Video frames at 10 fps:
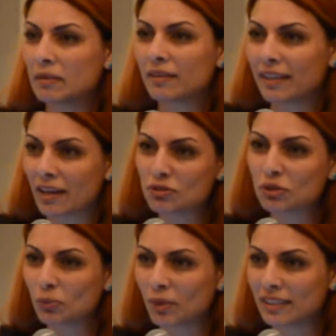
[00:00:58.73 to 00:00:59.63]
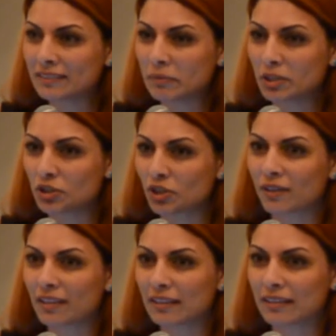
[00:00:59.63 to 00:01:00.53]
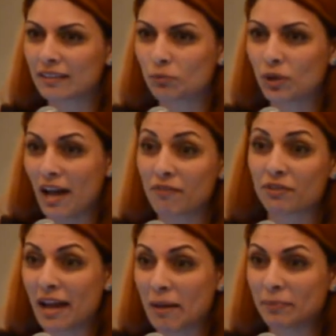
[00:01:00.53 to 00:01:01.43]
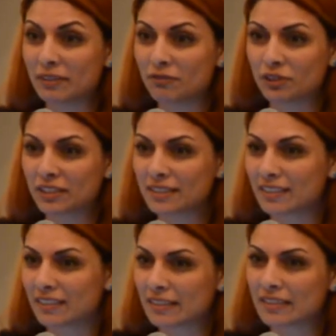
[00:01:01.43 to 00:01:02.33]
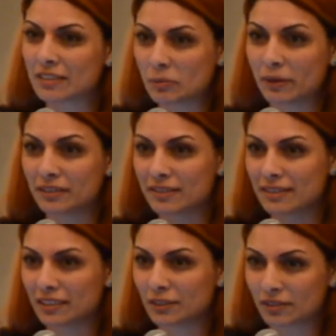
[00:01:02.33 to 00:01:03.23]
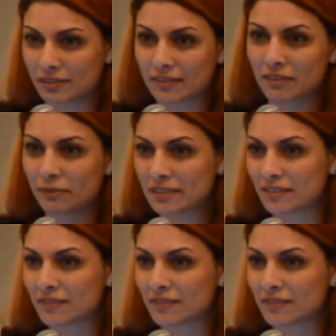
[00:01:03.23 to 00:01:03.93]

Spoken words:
the council wanted to make sure that whatever happened in Ferguson doesn't spread to the rest of